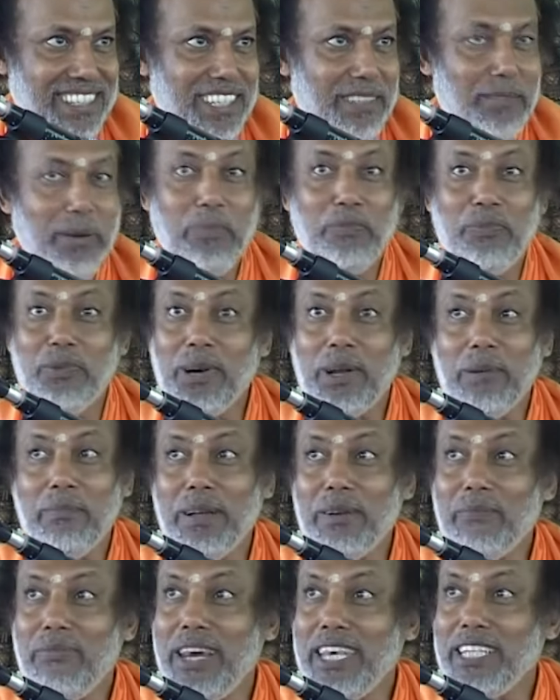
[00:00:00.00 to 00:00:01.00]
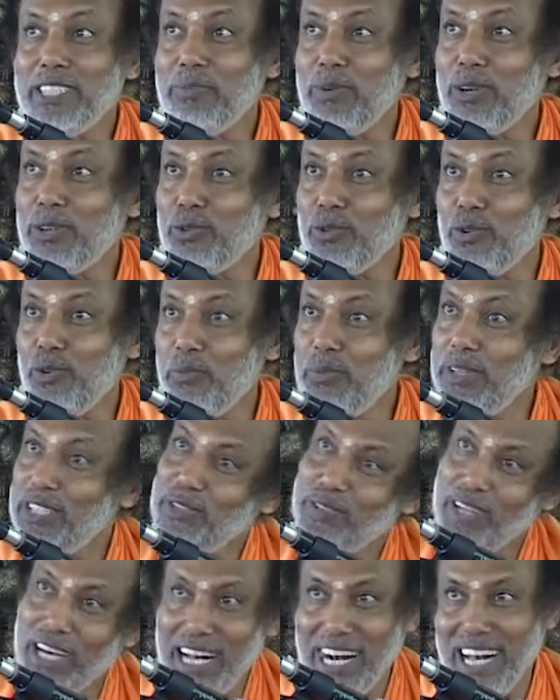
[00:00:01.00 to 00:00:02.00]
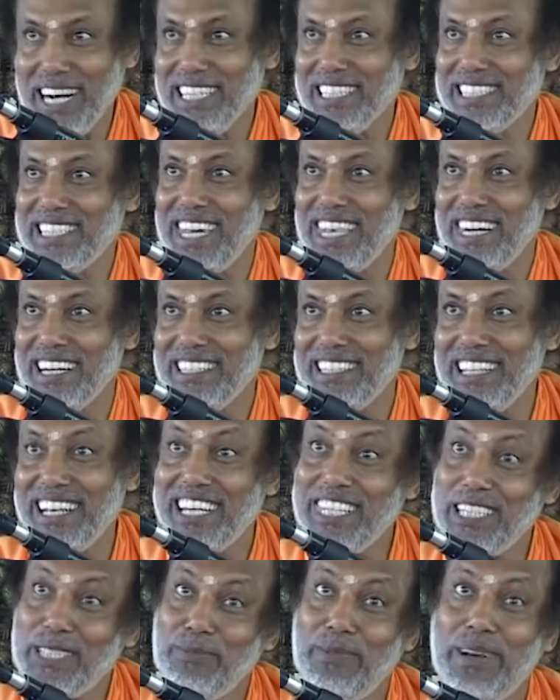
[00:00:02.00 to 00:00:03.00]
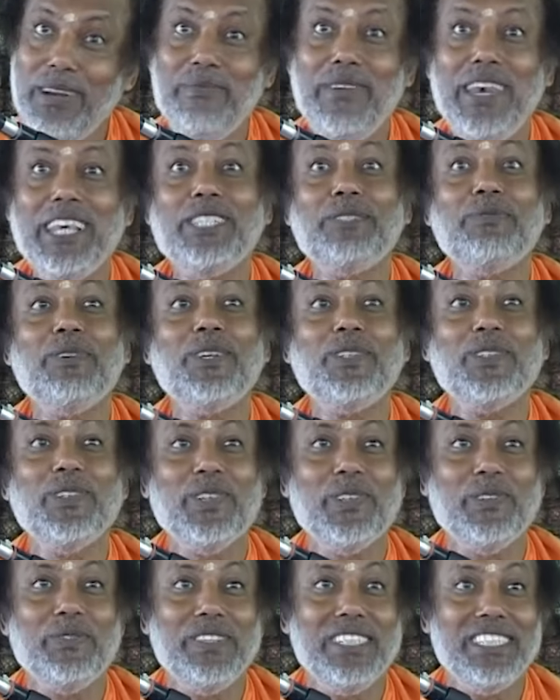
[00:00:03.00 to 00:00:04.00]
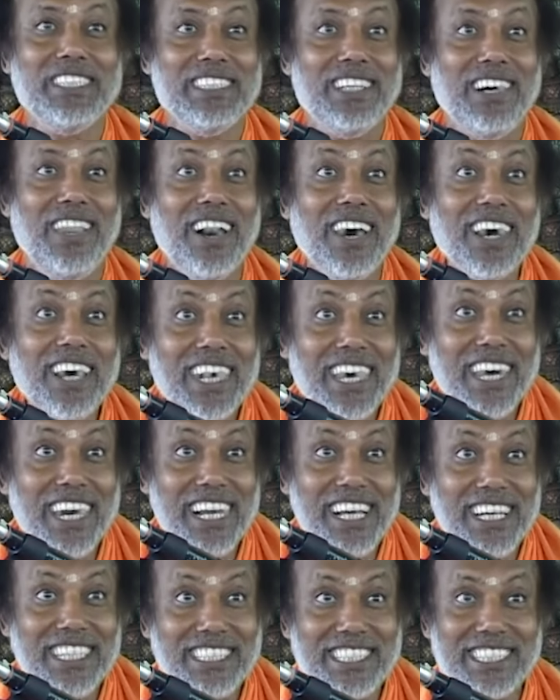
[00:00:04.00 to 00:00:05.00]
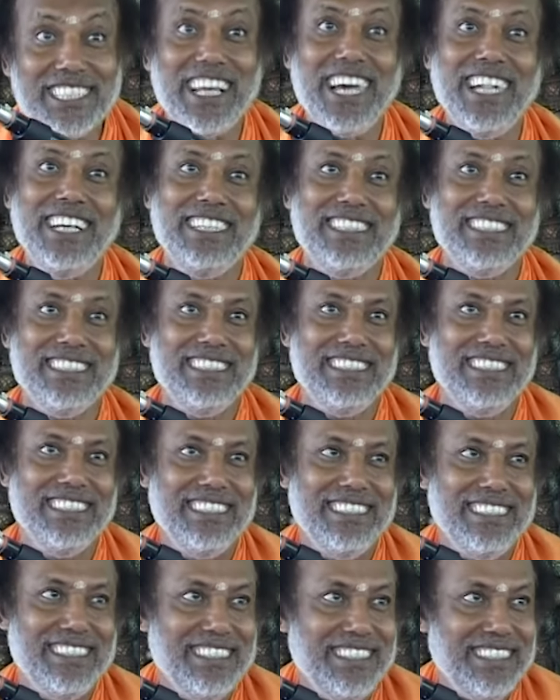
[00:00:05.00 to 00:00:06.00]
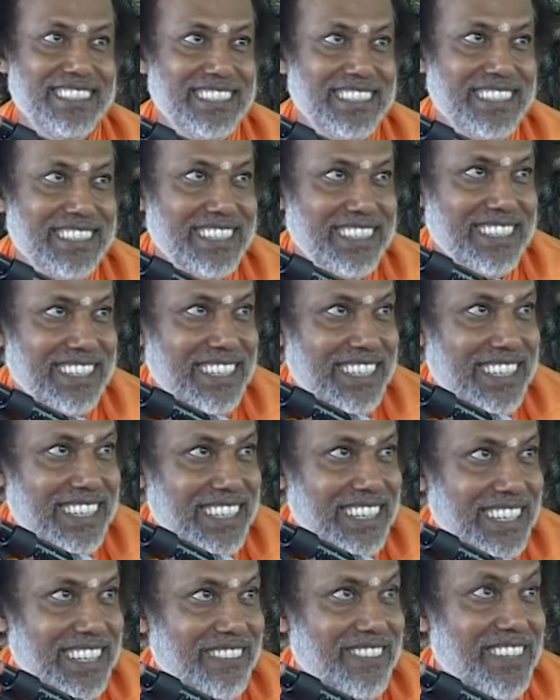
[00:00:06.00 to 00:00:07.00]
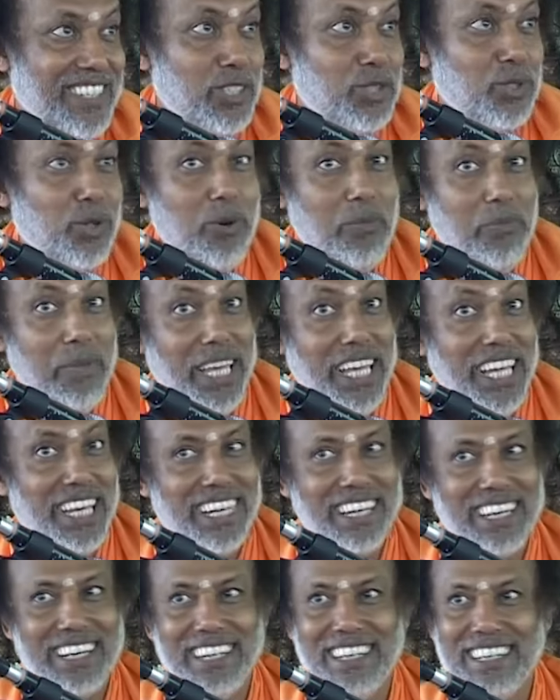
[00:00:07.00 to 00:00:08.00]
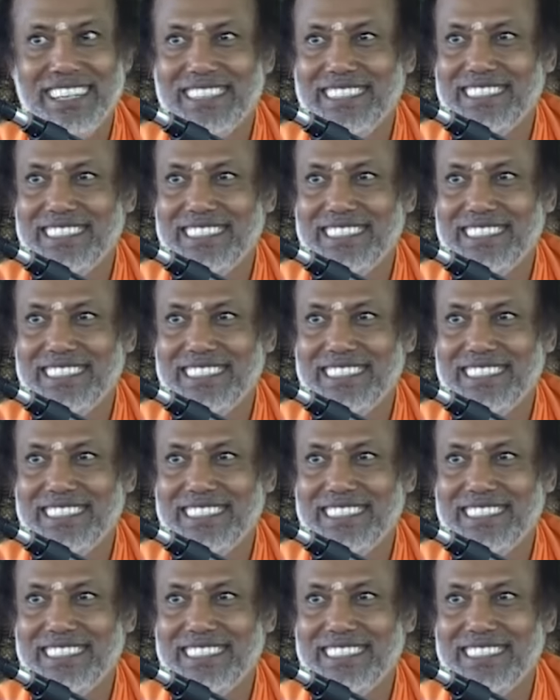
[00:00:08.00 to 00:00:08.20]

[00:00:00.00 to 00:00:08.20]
If a poor man fights for 2 rupees, you can understand. The rich man fights for 2 rupees, ugliest sight. We're so mean.